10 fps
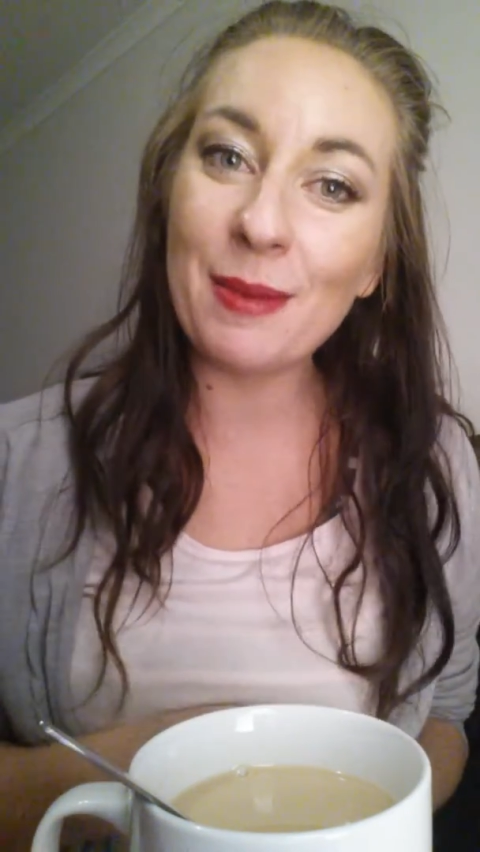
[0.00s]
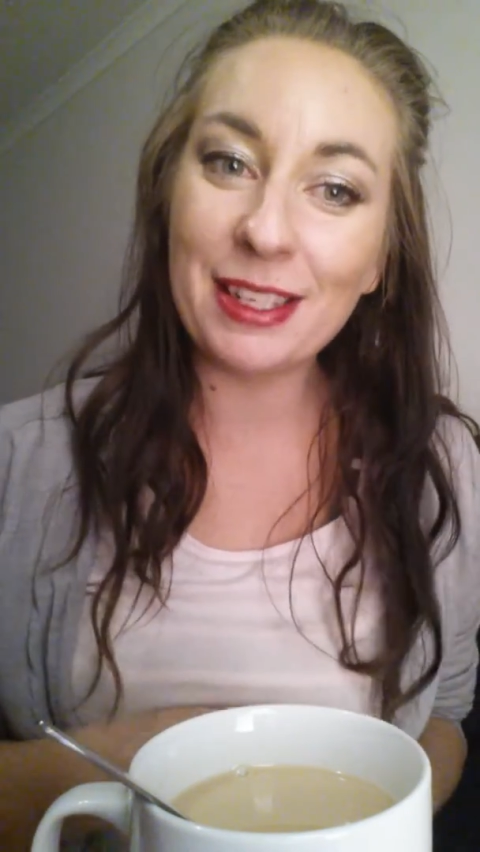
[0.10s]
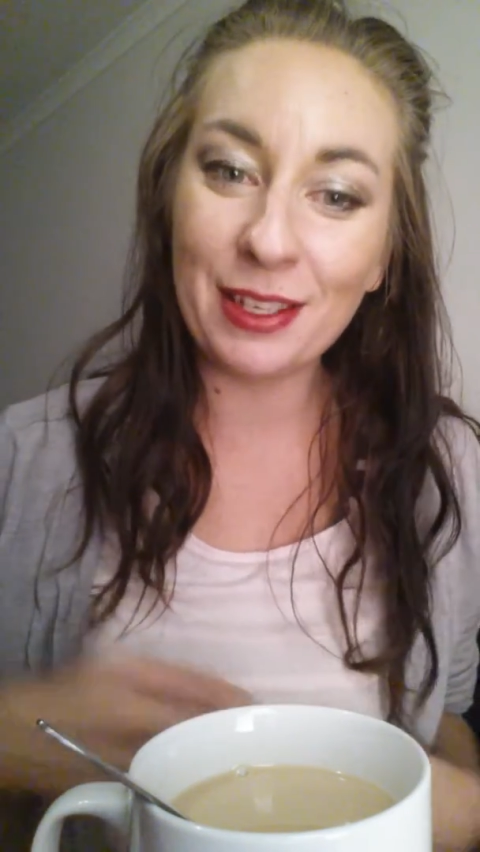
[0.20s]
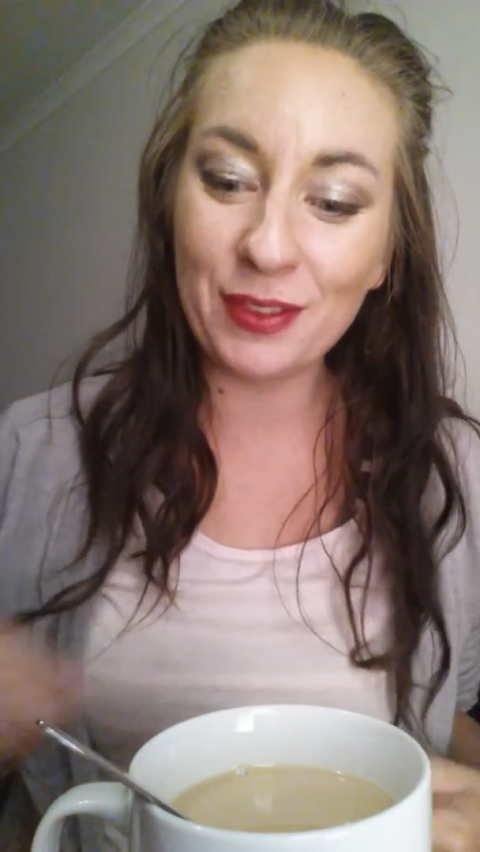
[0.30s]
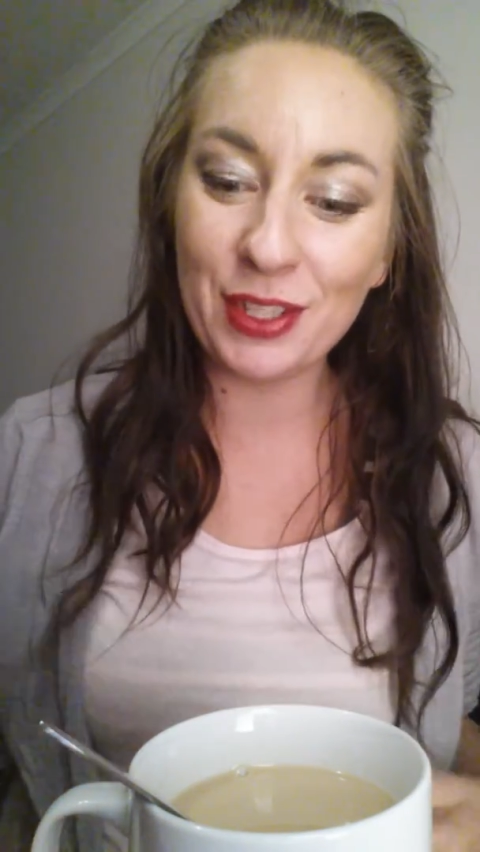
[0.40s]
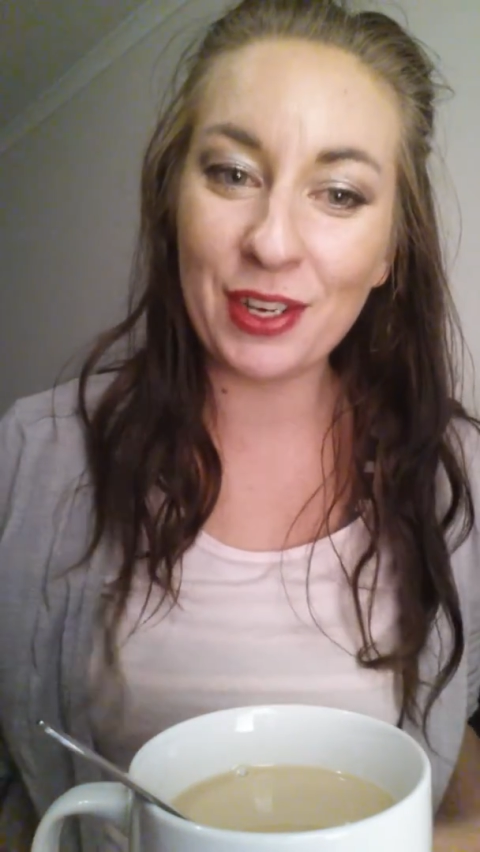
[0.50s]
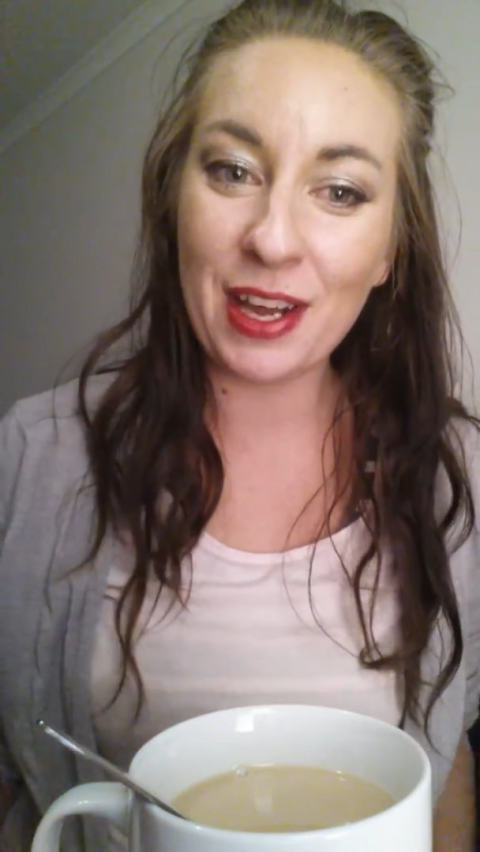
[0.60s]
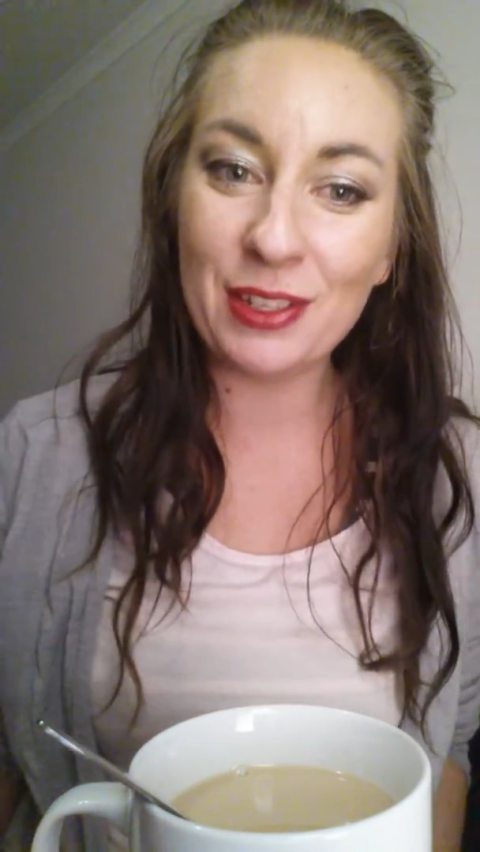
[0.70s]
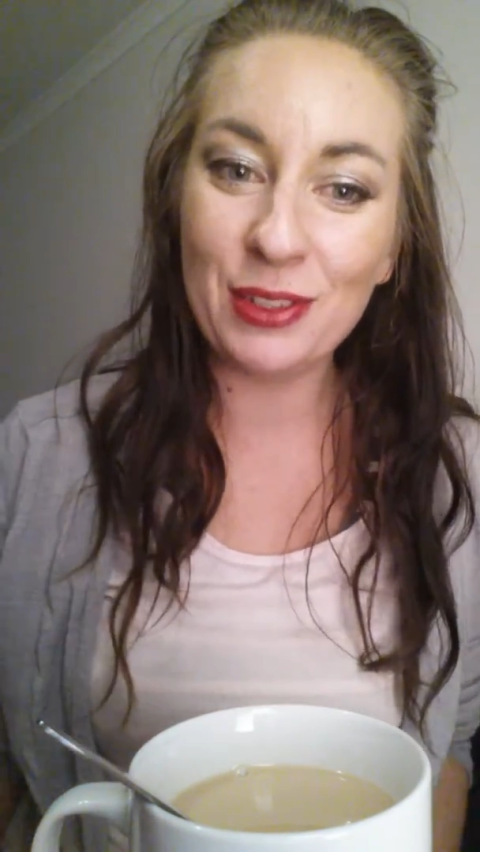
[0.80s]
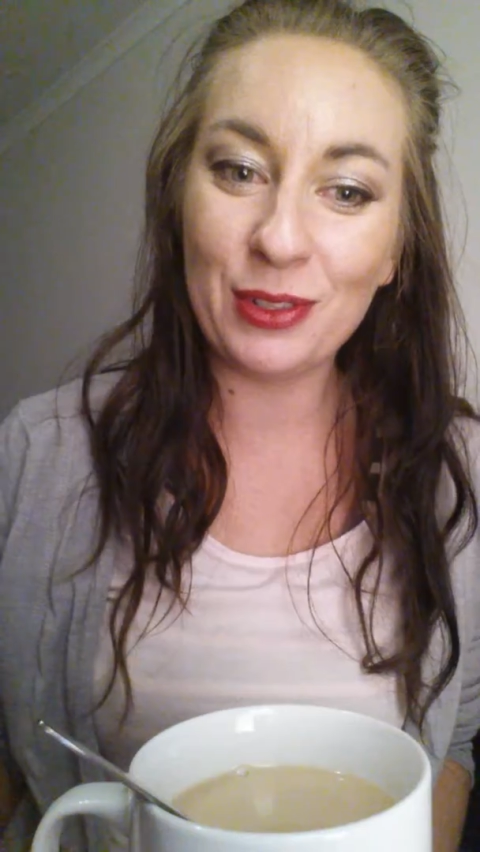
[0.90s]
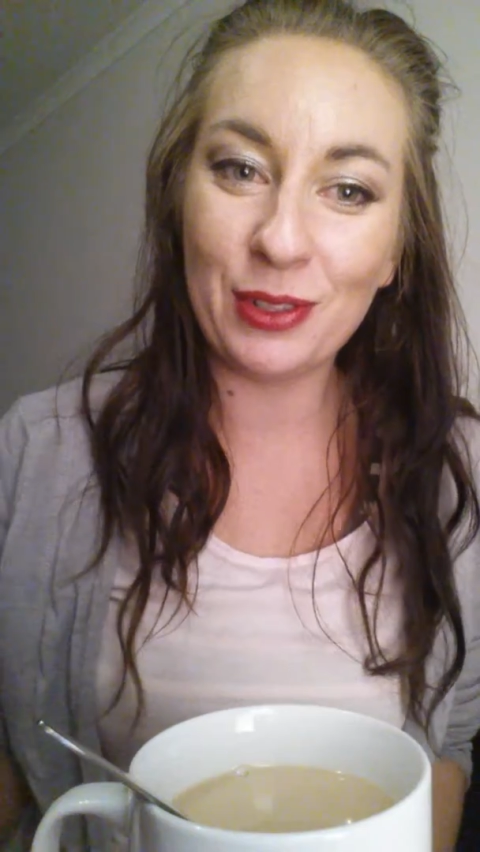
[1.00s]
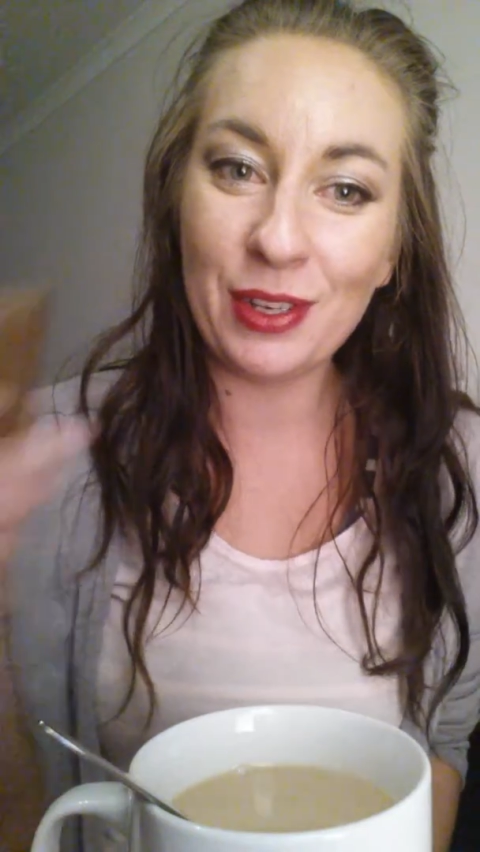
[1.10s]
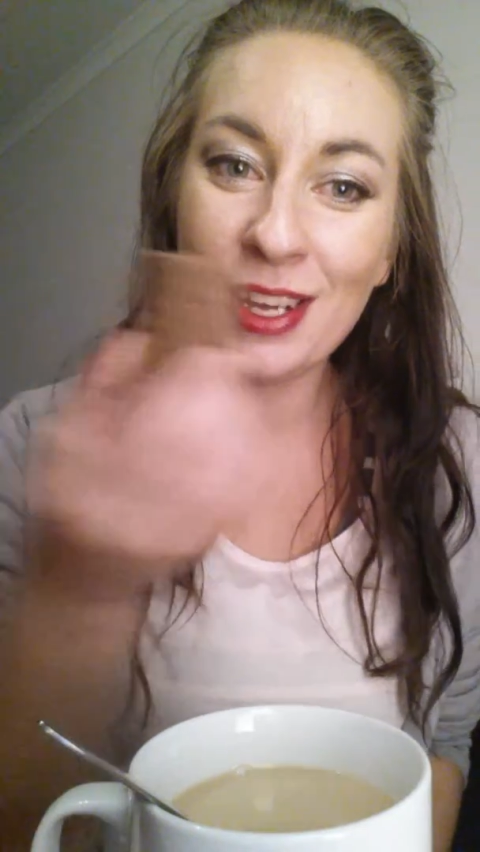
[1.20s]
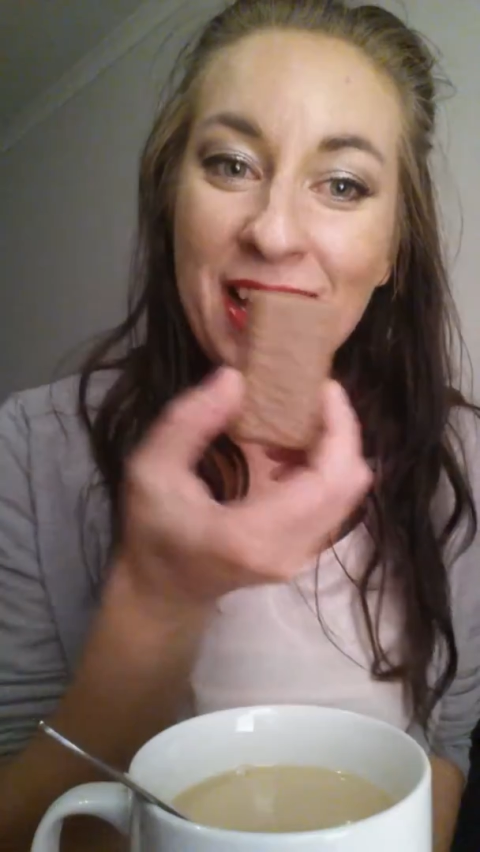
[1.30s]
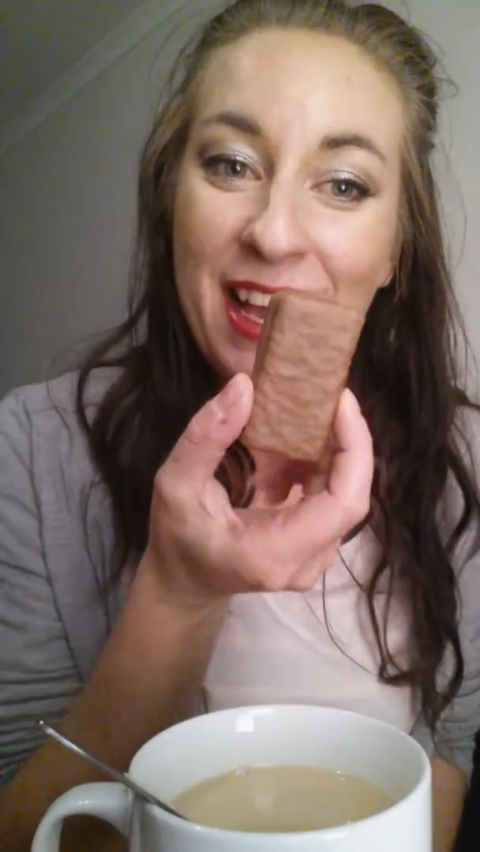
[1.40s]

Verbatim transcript: myself tonight to